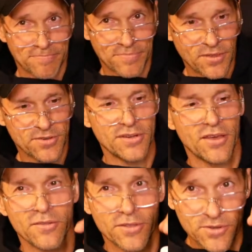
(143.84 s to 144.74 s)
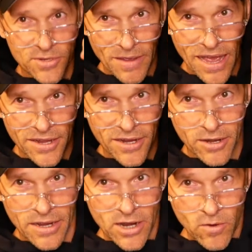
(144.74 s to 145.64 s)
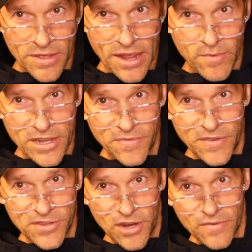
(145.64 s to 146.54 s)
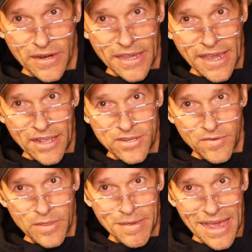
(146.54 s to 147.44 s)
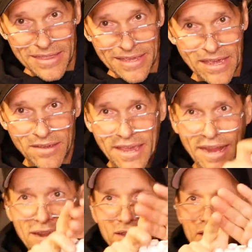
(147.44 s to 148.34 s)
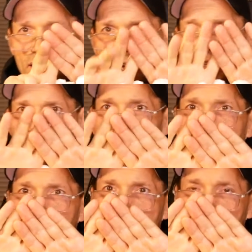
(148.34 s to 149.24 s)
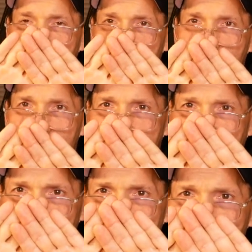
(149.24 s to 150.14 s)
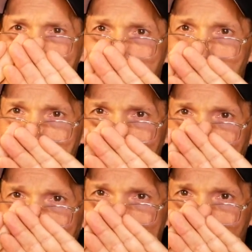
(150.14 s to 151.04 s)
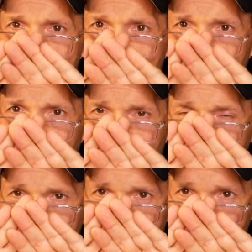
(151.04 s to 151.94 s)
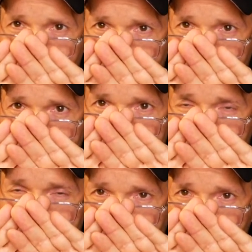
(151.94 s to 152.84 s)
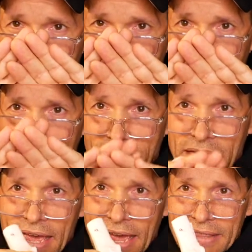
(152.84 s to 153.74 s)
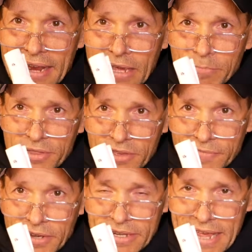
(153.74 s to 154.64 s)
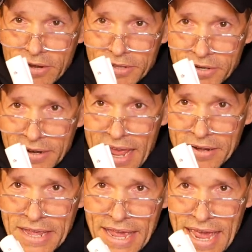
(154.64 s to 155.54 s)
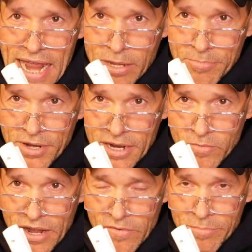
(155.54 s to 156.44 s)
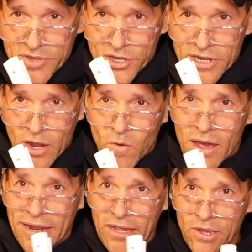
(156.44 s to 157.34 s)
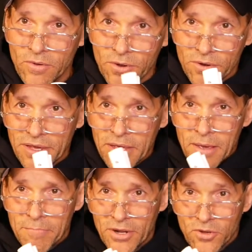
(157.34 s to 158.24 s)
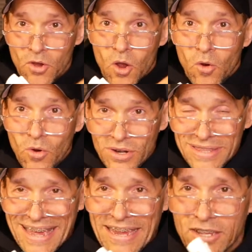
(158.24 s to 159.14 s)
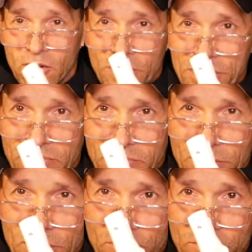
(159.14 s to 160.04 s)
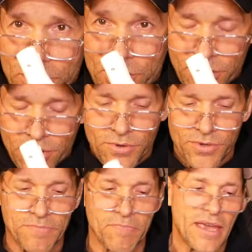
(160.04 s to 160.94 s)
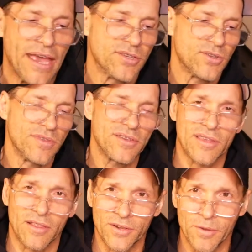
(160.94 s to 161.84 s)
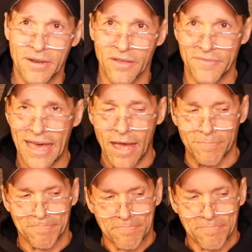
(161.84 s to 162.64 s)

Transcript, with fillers: there's another little spot here where that wrench fits over, and it's over the back of the calcaneus, and so we end up with something that looks like that, and now I have total control over that subtalar joint. And then I can put the foot down on the ground, and I can put it in whatever position I want. I can go early, middle, or late, whichever you choose. And so this is a little bit of that,